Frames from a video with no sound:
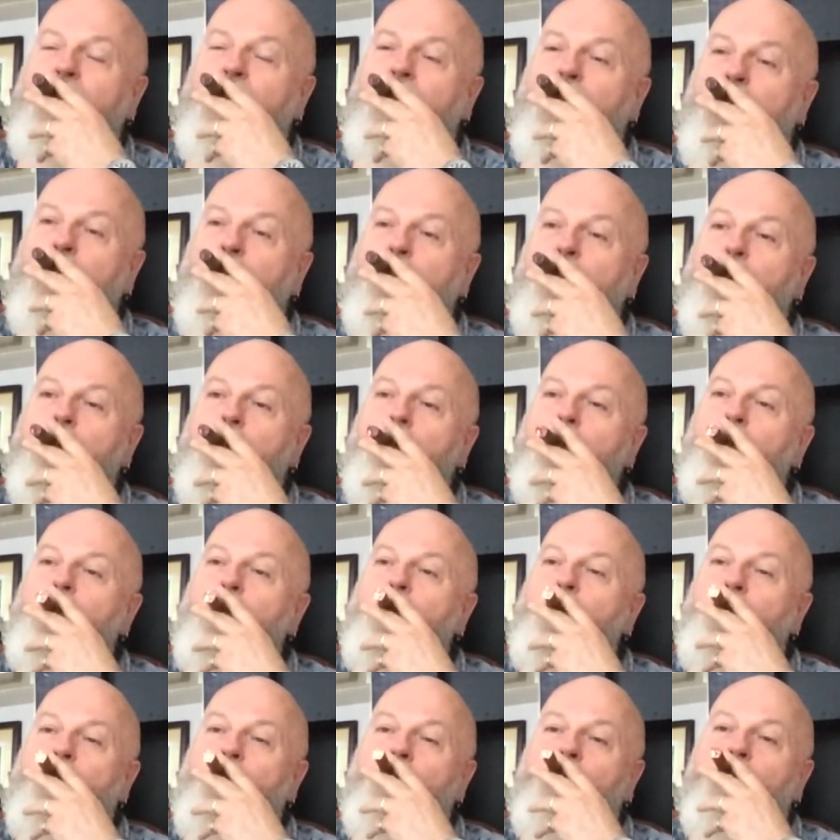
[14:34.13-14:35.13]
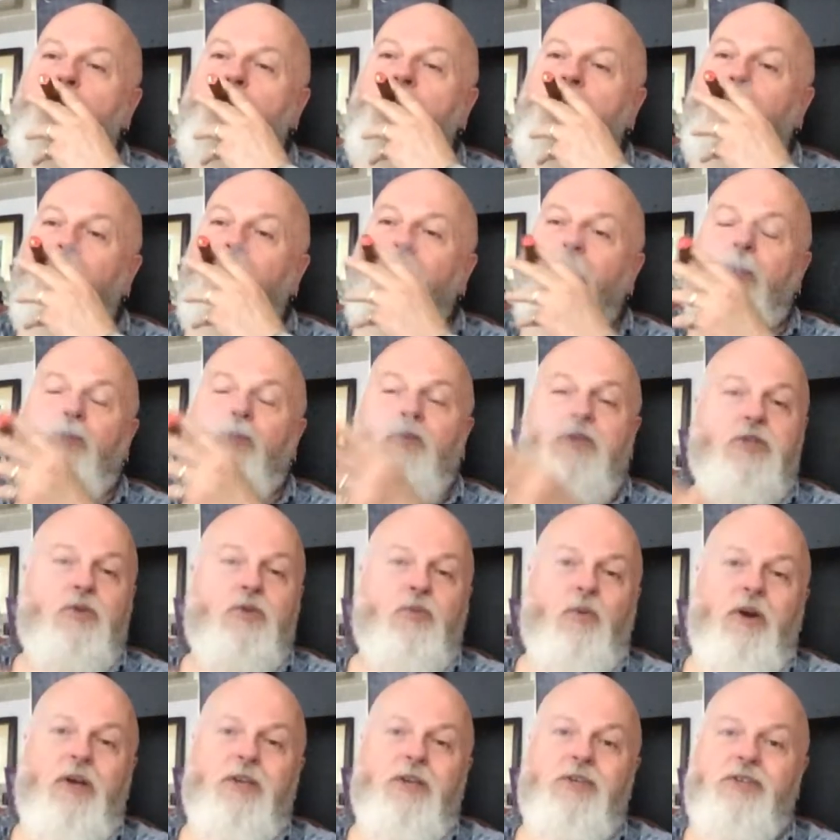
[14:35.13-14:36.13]
He was
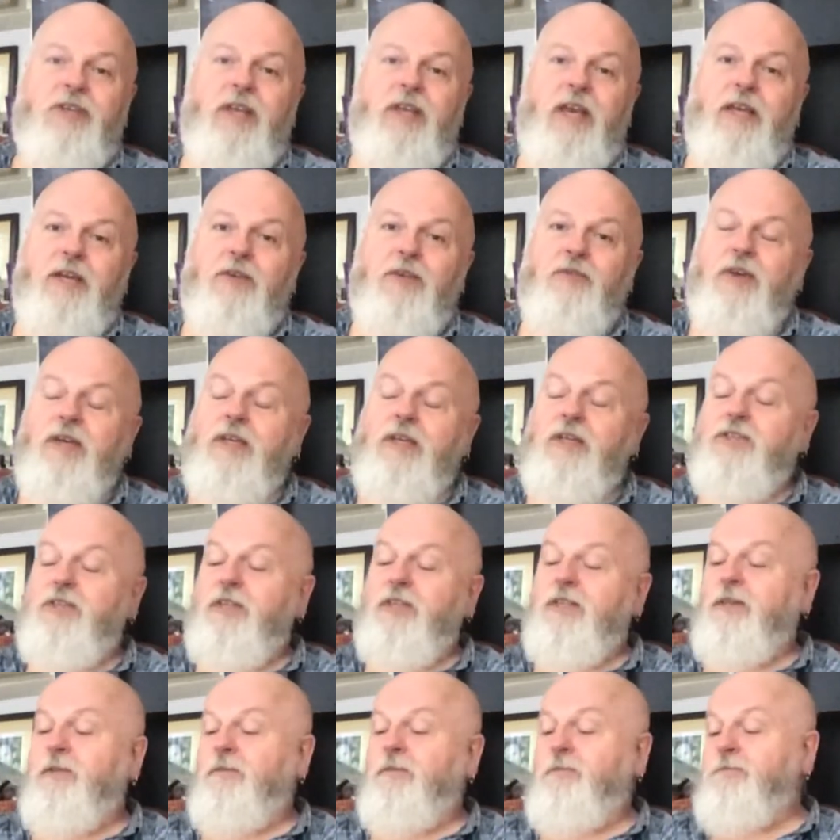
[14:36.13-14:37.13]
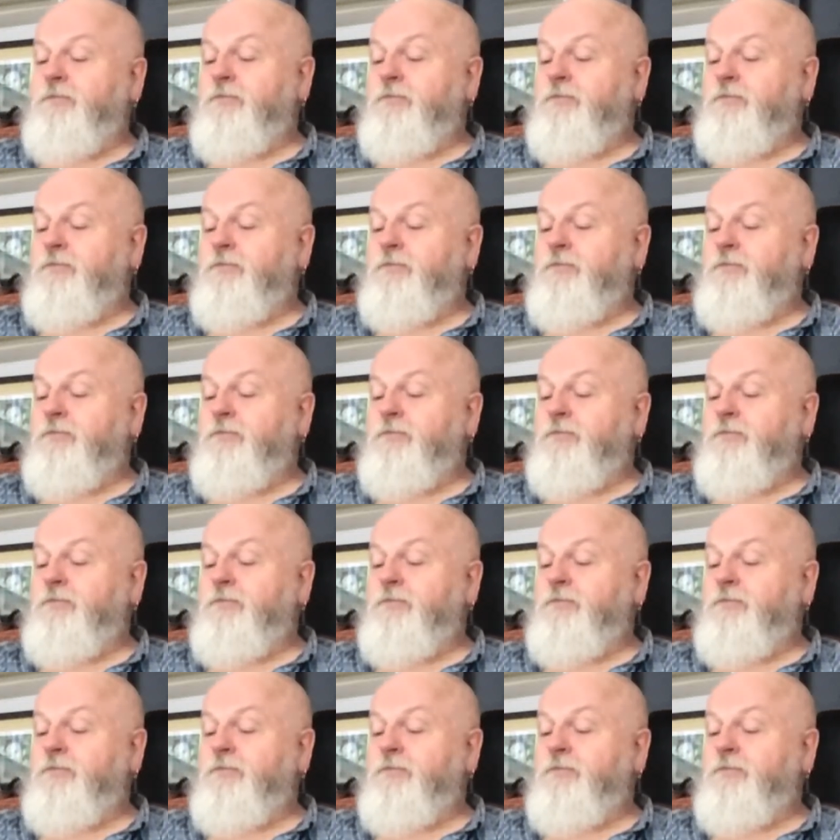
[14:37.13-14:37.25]
twice decorated.